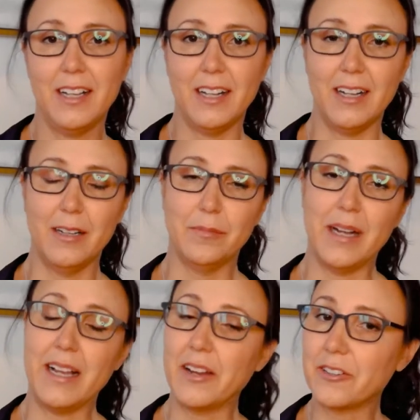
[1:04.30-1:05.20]
Um,
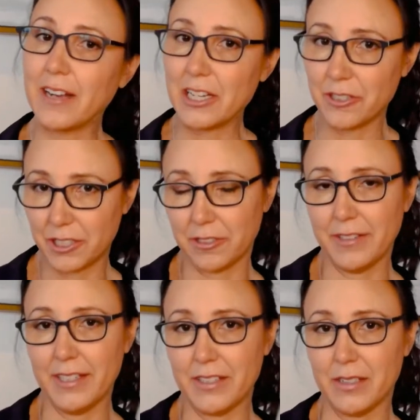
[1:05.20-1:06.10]
my undergraduate
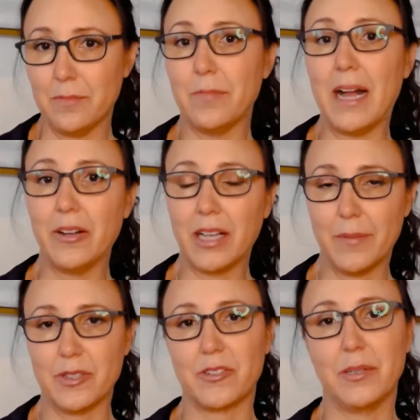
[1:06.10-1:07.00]
degree is in
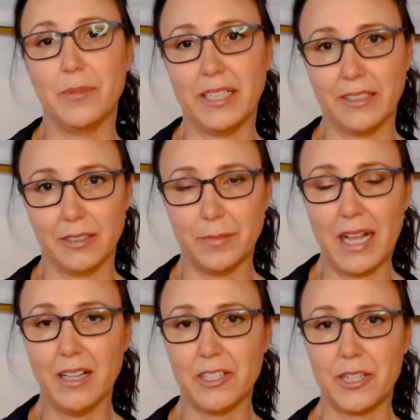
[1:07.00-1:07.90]
biochemistry and molecular
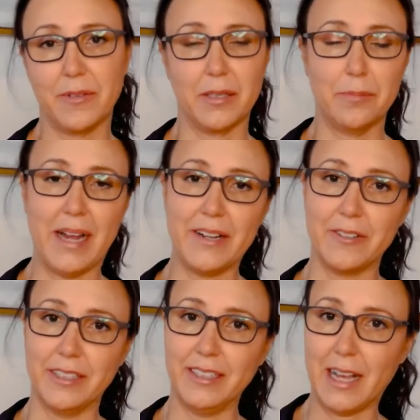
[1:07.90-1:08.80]
biology with a minor
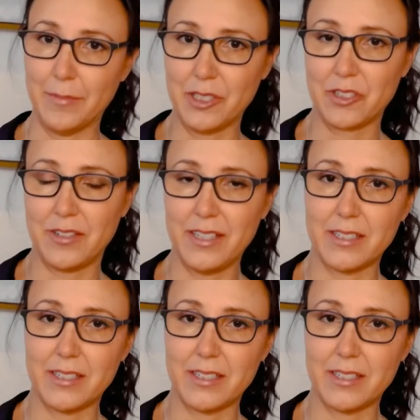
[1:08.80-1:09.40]
in chemistry,